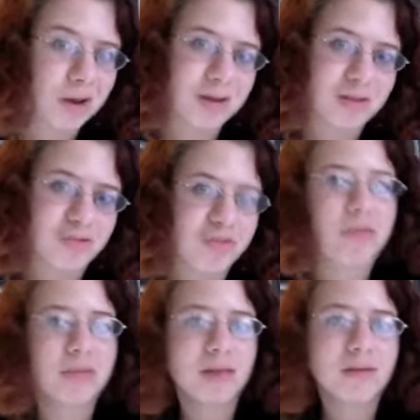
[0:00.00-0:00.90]
and isn't just
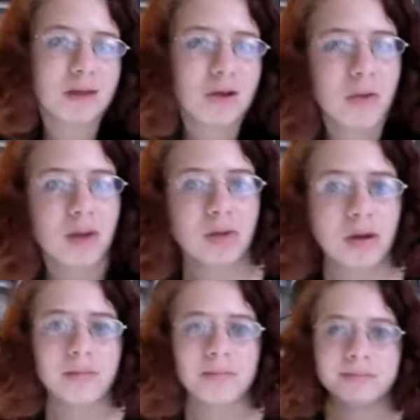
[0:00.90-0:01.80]
completely sitting around,
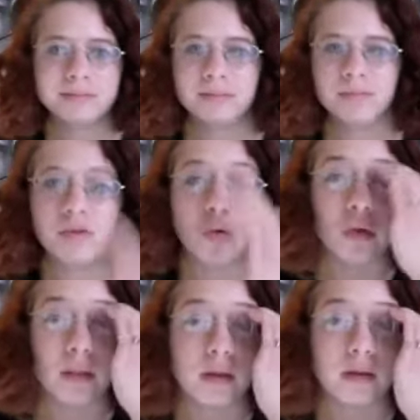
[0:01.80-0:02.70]
just
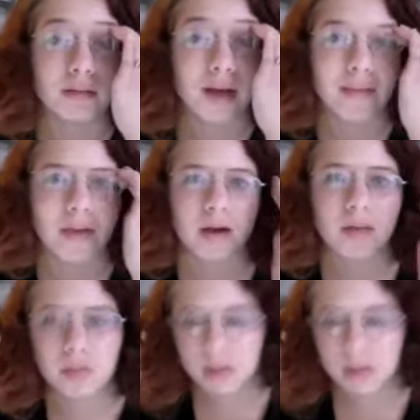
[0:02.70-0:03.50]
holding the iPad up.